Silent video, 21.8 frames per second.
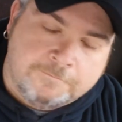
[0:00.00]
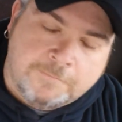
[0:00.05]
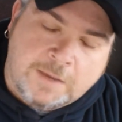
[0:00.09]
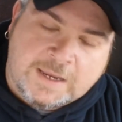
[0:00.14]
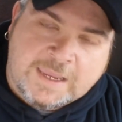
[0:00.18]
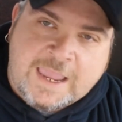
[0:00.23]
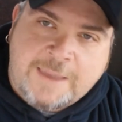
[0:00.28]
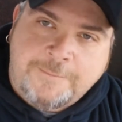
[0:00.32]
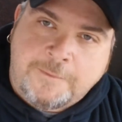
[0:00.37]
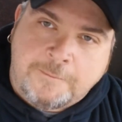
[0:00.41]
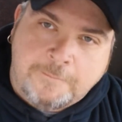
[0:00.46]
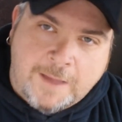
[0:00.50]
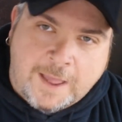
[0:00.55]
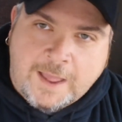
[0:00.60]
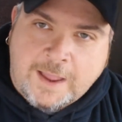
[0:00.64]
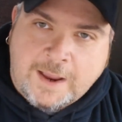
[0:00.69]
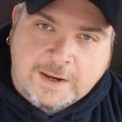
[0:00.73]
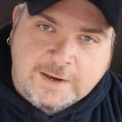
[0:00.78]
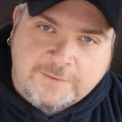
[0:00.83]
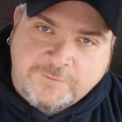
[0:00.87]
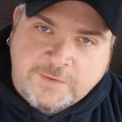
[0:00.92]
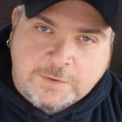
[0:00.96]
But keep in
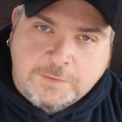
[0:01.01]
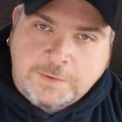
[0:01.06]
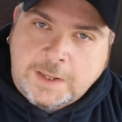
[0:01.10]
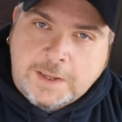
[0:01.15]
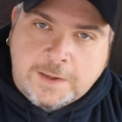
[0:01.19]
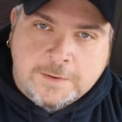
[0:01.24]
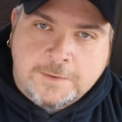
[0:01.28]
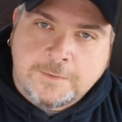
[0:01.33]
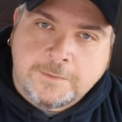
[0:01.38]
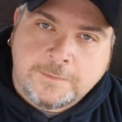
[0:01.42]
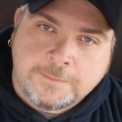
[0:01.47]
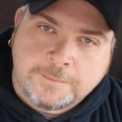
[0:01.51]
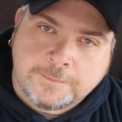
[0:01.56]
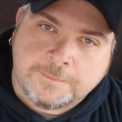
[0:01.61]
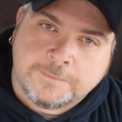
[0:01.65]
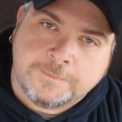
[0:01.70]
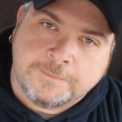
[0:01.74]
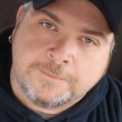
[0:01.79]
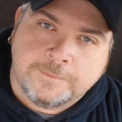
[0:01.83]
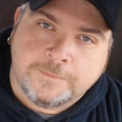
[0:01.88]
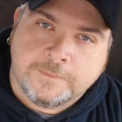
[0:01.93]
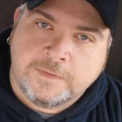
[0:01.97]
mind, if you do,
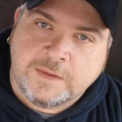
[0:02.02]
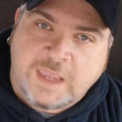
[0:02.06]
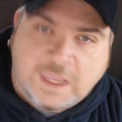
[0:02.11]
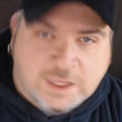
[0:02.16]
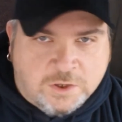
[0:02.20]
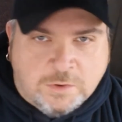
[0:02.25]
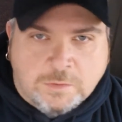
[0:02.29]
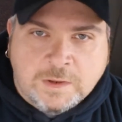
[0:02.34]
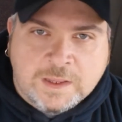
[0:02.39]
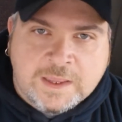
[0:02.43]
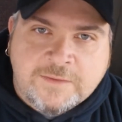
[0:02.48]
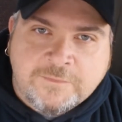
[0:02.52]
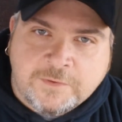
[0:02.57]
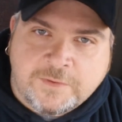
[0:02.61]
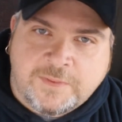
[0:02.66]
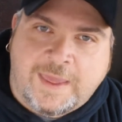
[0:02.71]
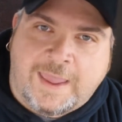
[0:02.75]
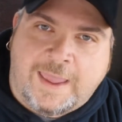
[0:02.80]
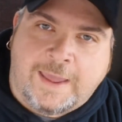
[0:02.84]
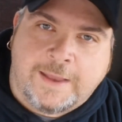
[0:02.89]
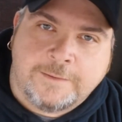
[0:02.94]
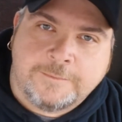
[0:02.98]
can you live
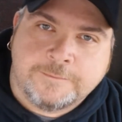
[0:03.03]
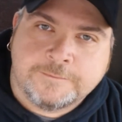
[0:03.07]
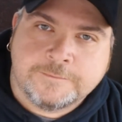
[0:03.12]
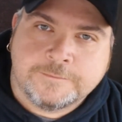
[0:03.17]
with that?